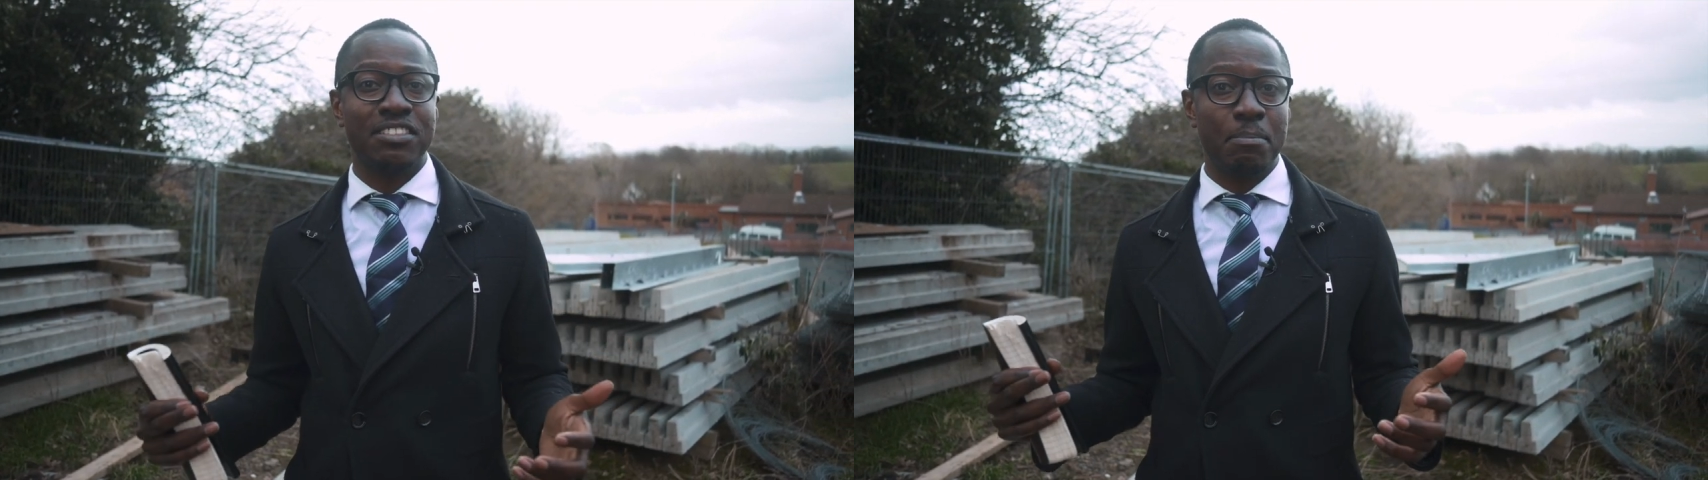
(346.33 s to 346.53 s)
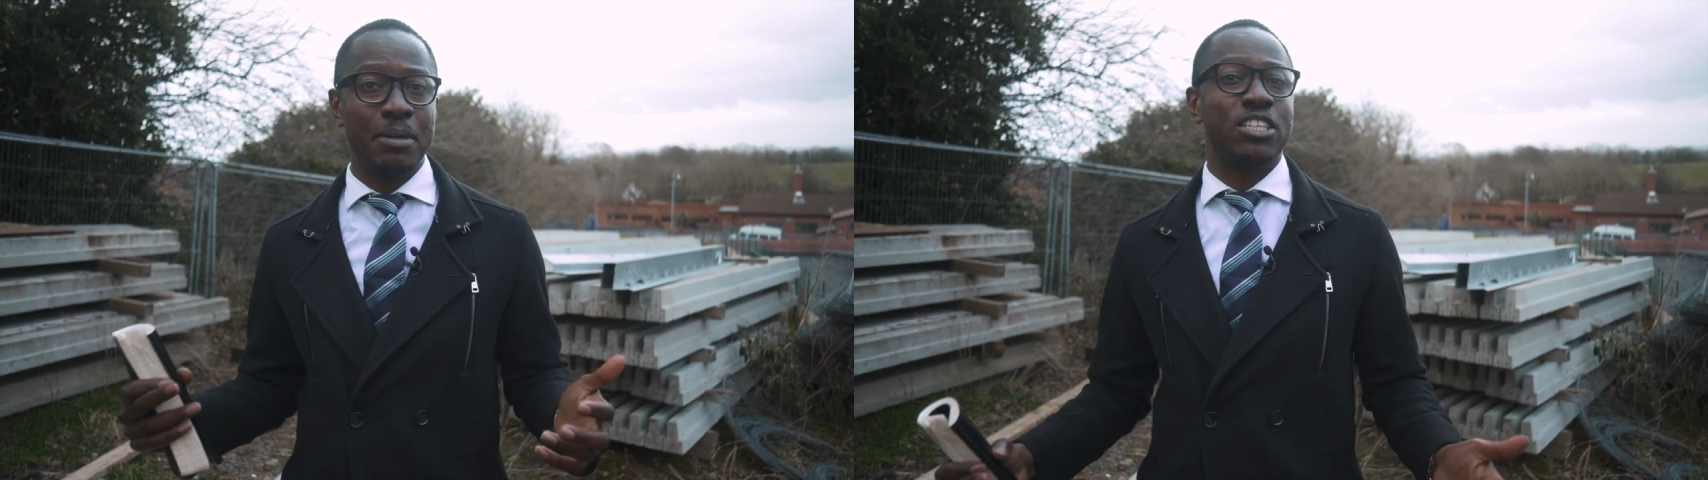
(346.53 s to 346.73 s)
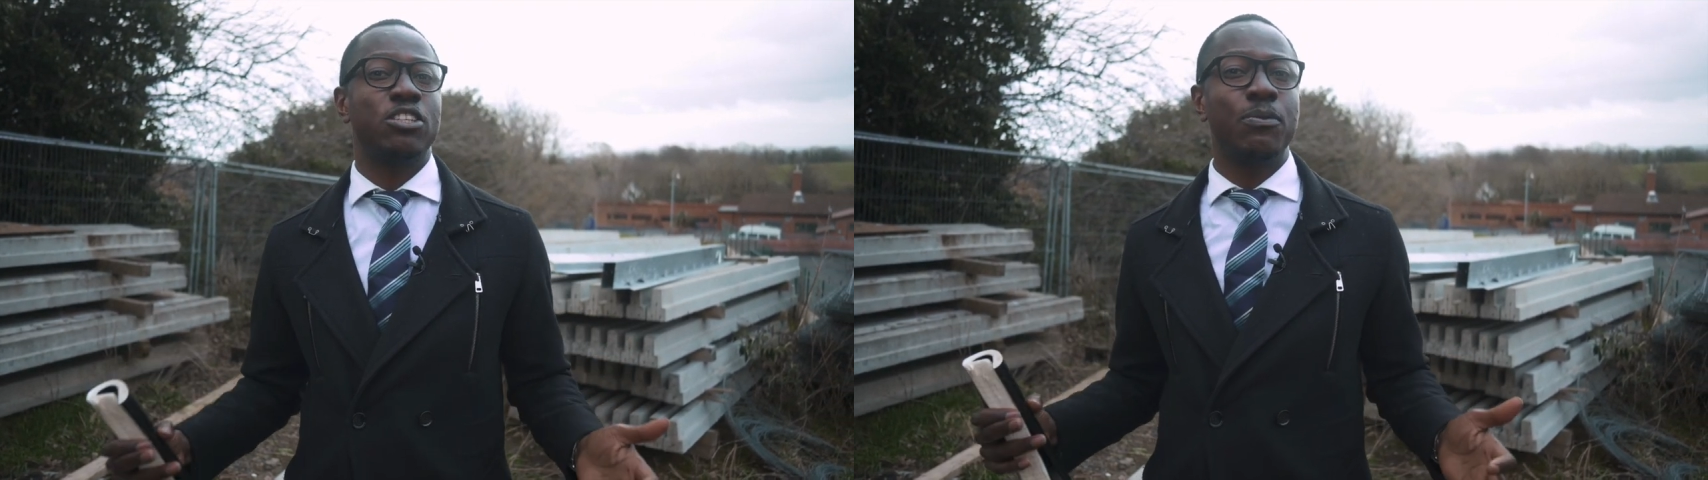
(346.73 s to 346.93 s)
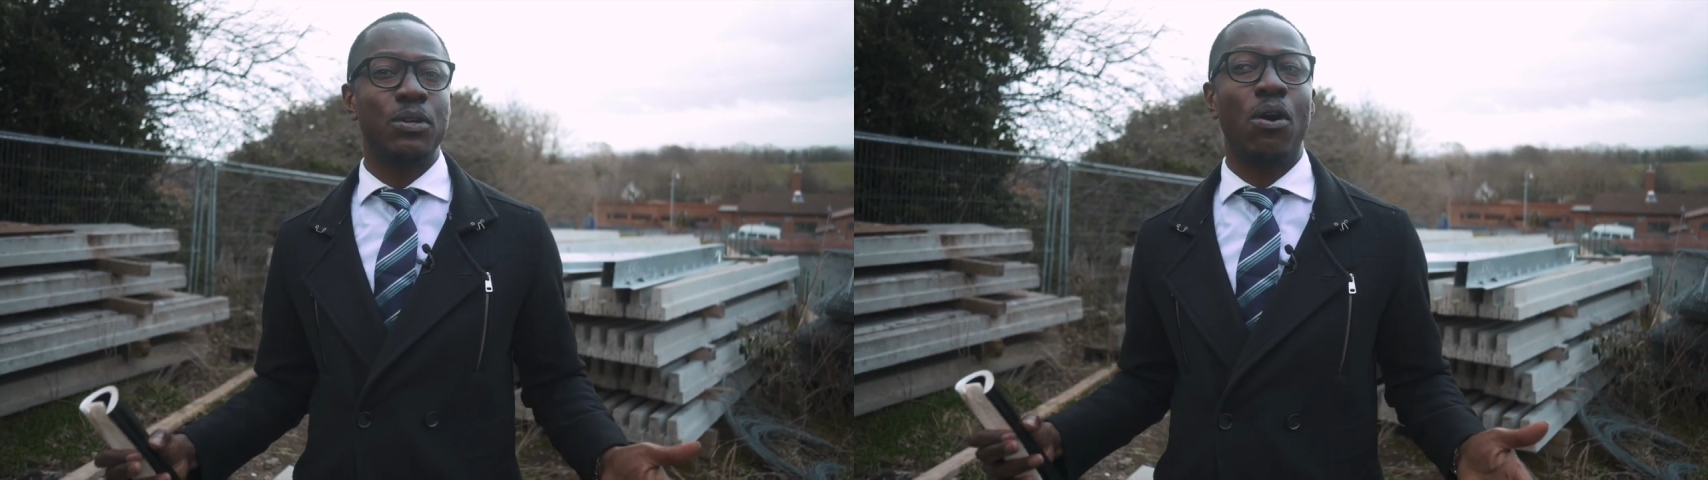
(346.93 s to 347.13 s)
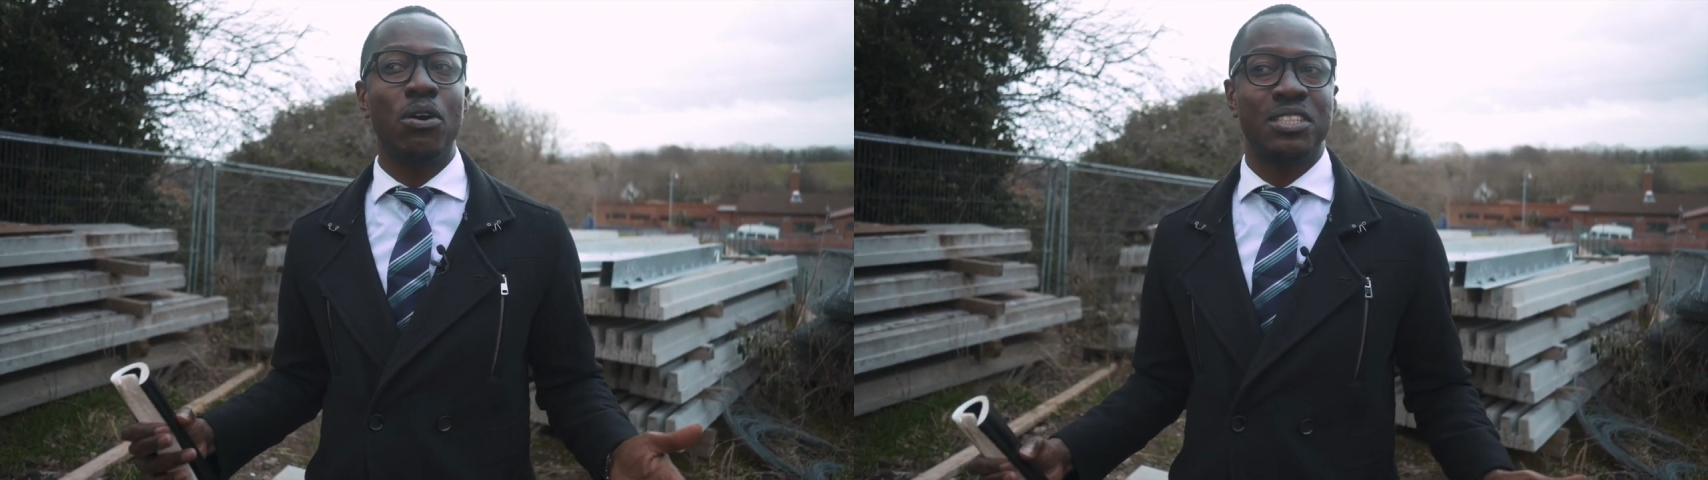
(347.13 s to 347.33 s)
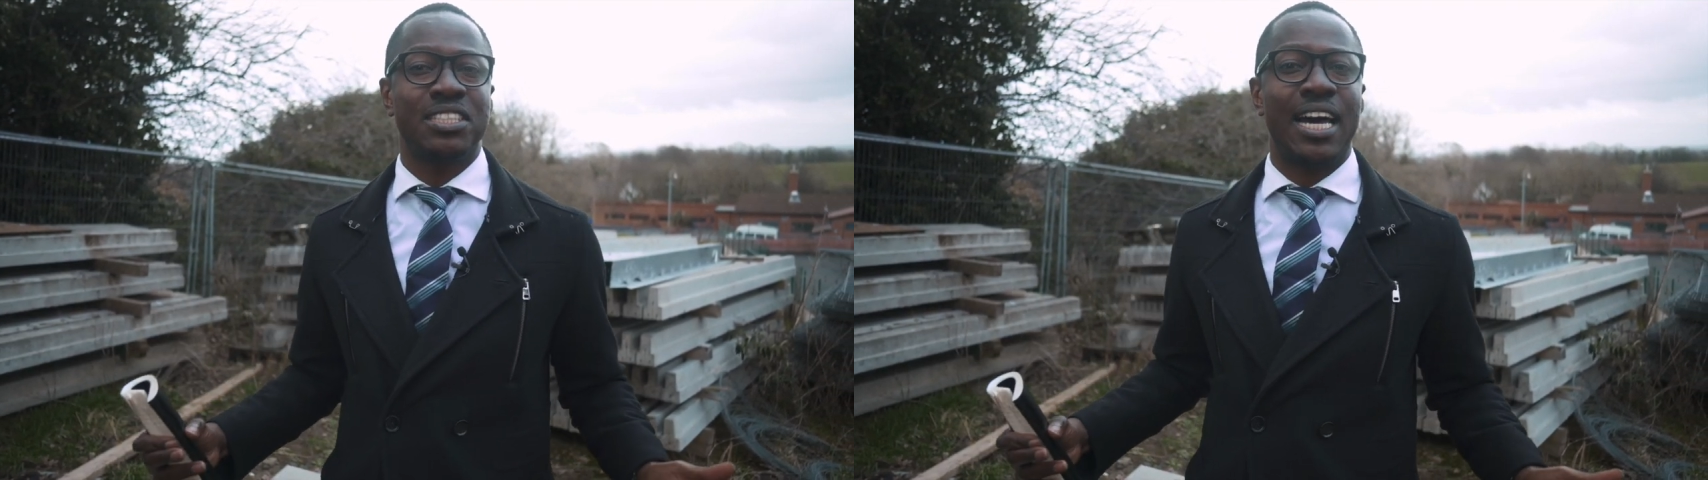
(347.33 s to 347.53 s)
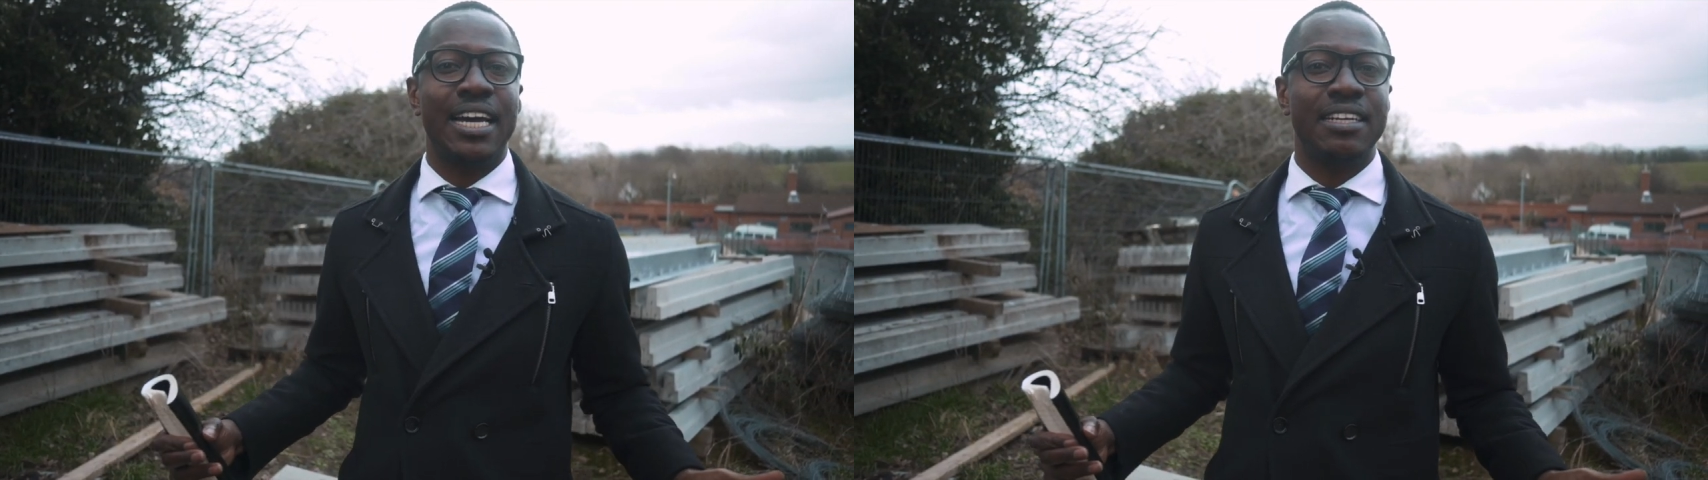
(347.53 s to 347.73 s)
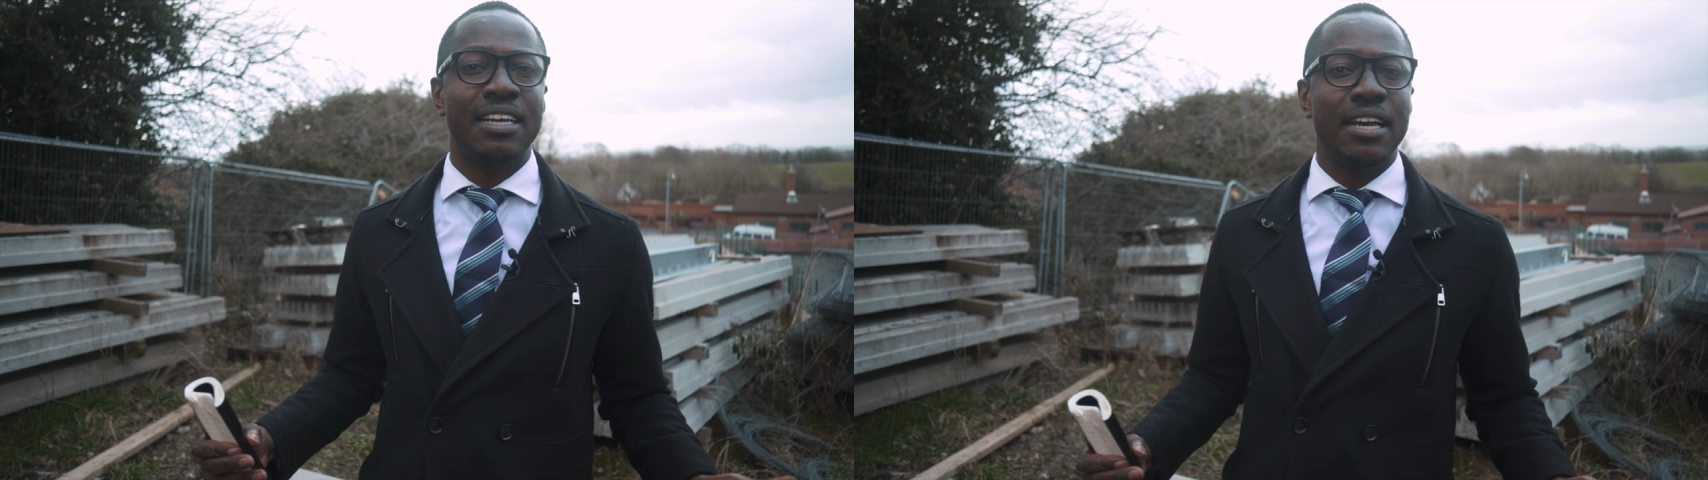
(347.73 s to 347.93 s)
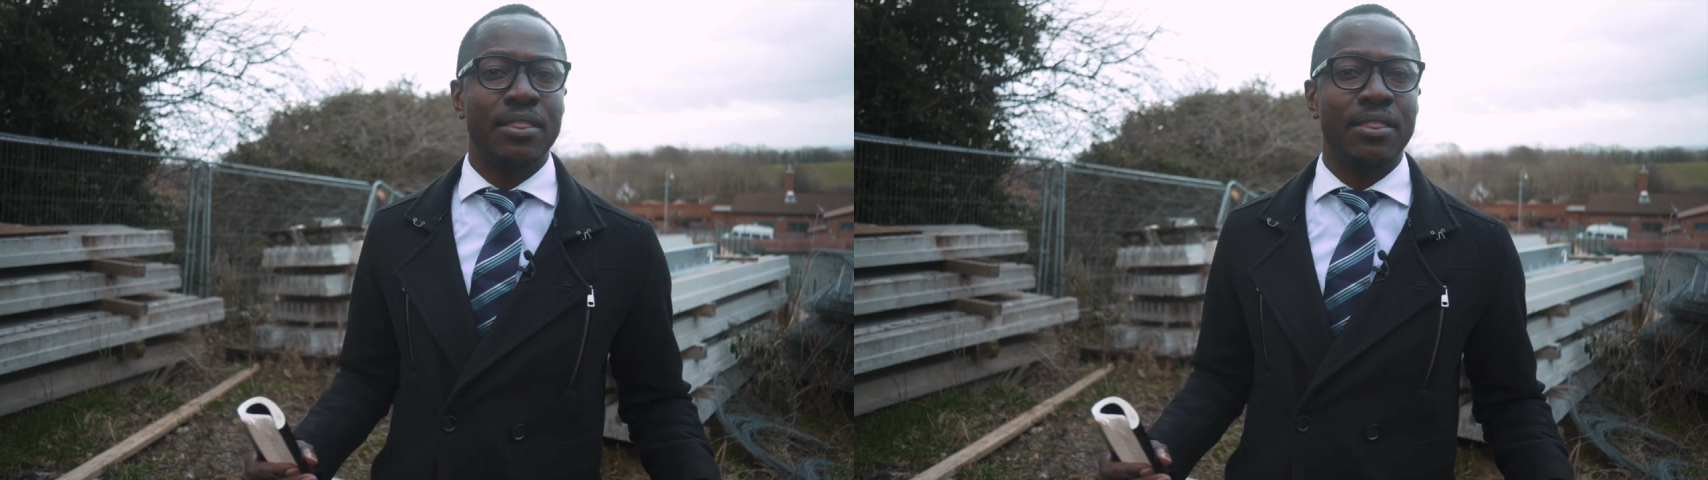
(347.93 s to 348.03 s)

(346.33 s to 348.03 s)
some material on site